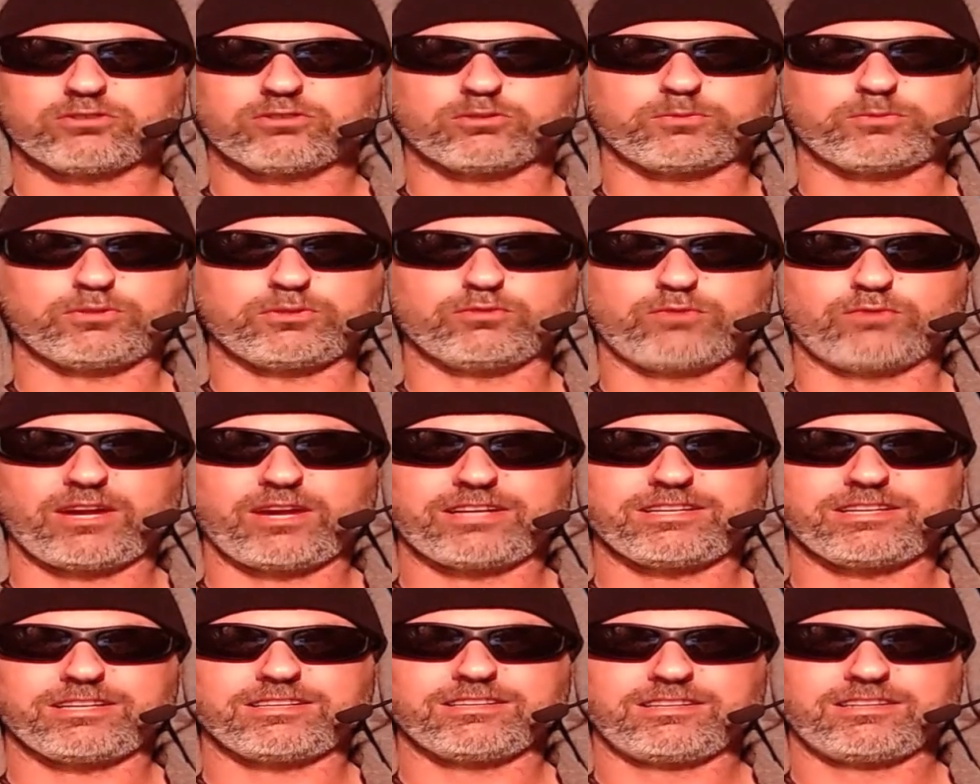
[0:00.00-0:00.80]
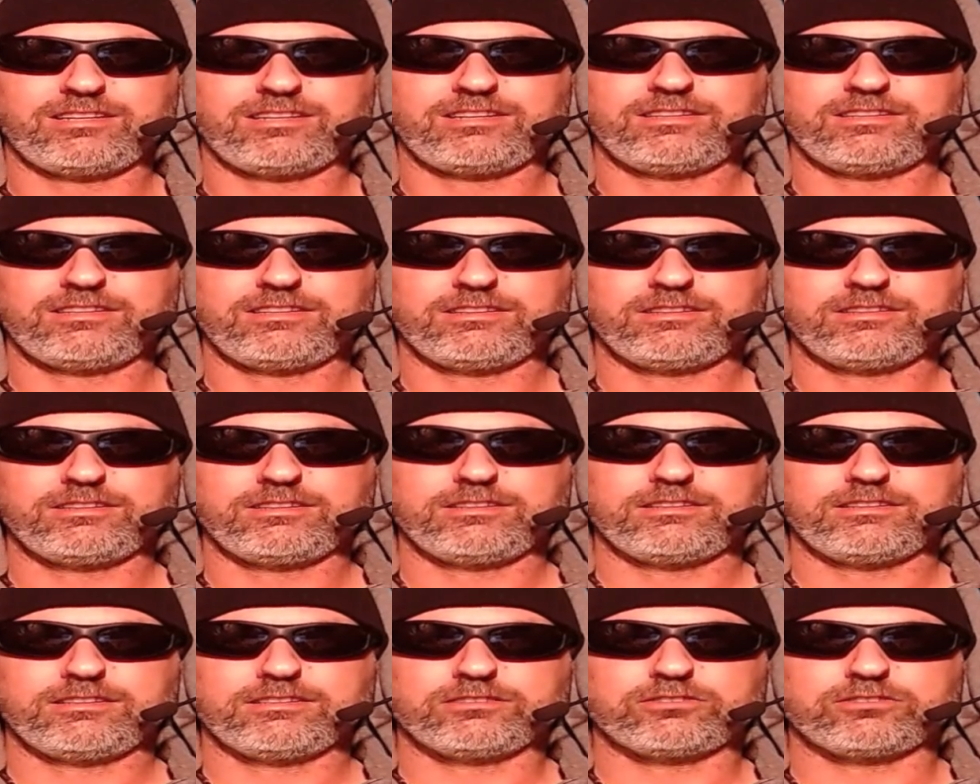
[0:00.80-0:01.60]
or be ready
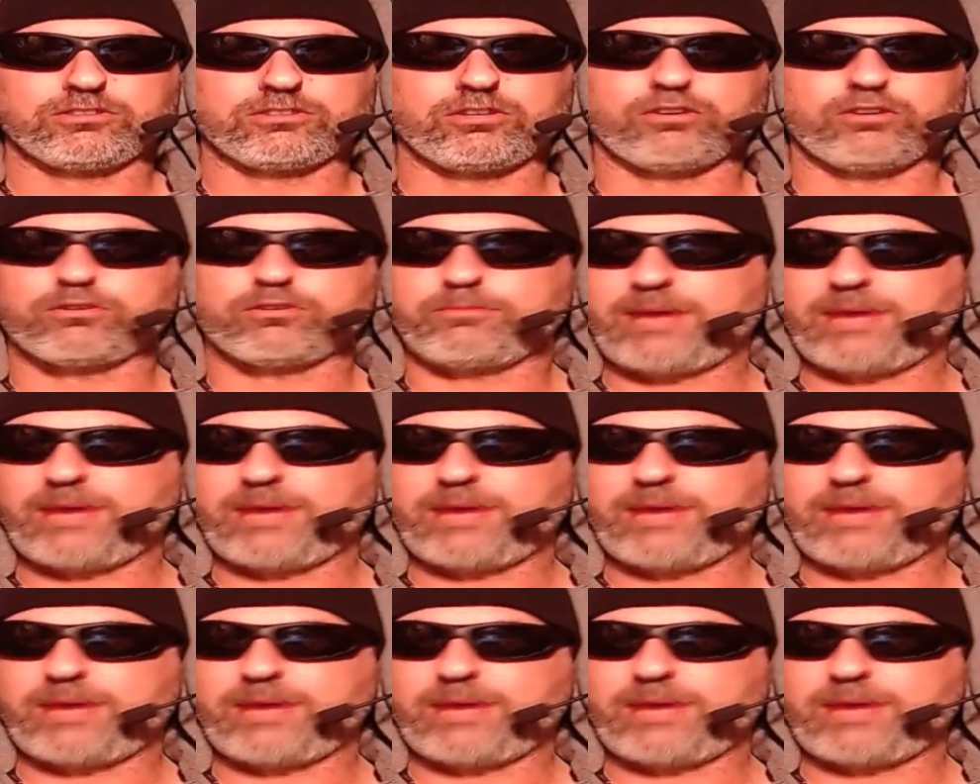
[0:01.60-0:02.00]
to go to